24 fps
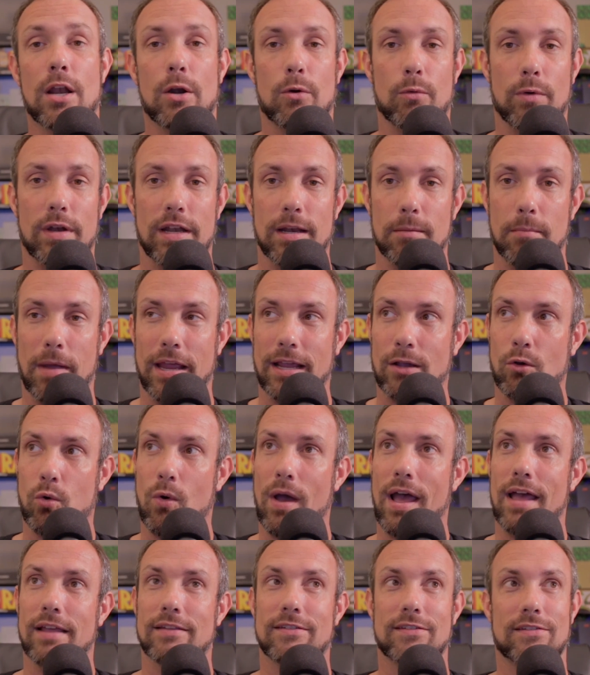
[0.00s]
reading my
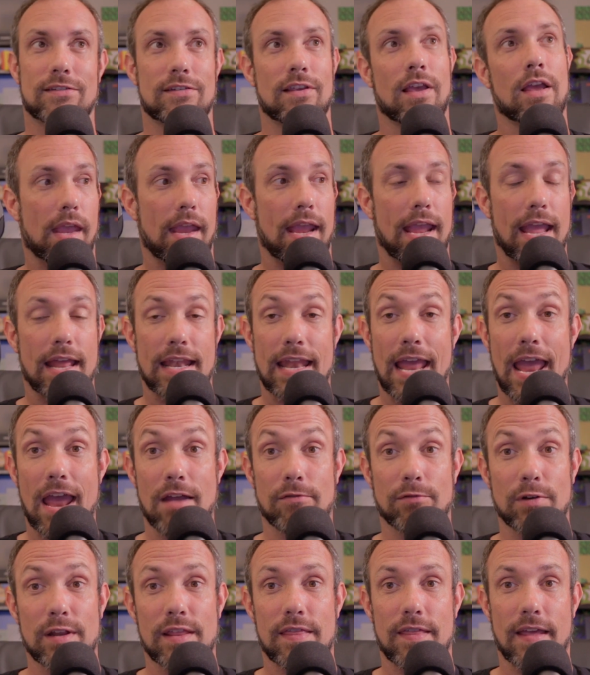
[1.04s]
quests, and
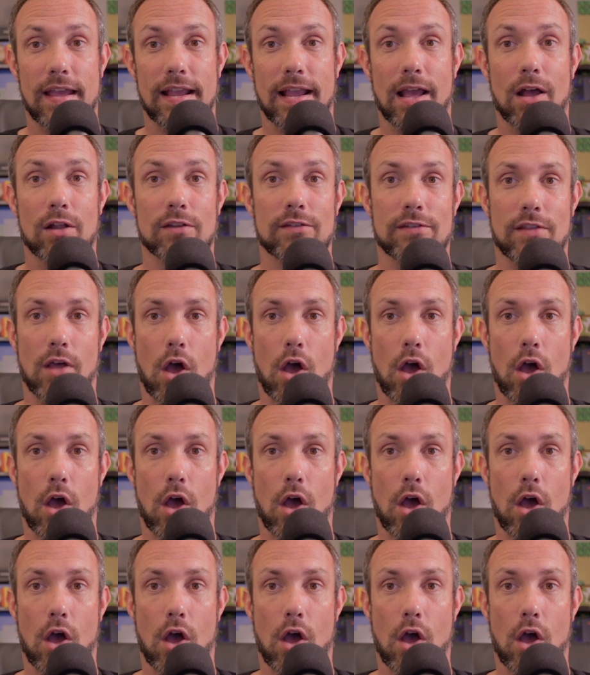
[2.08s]
everything else,